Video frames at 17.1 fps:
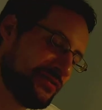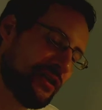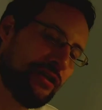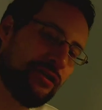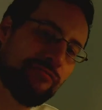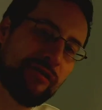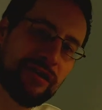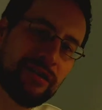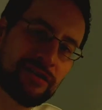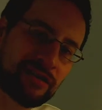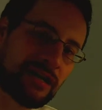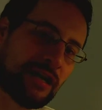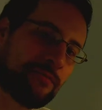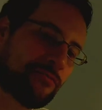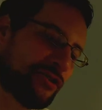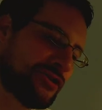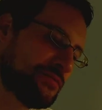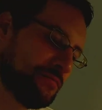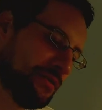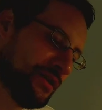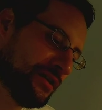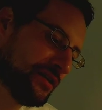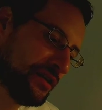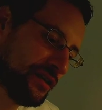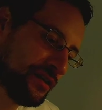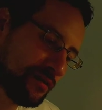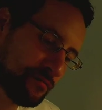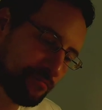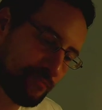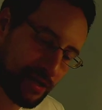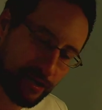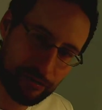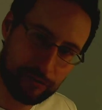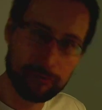Anyway, camera's blinking,
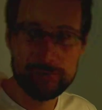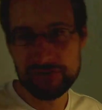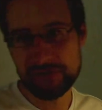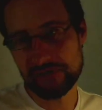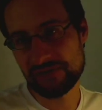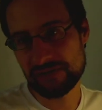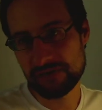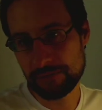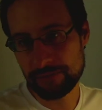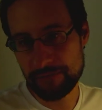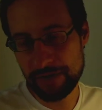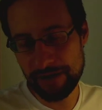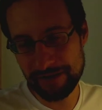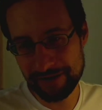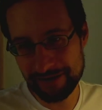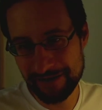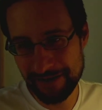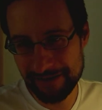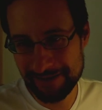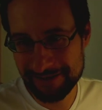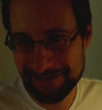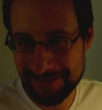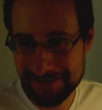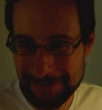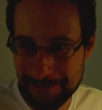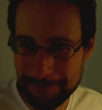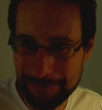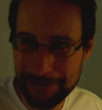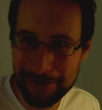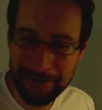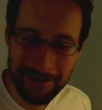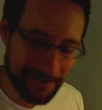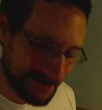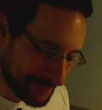my root system has disappeared.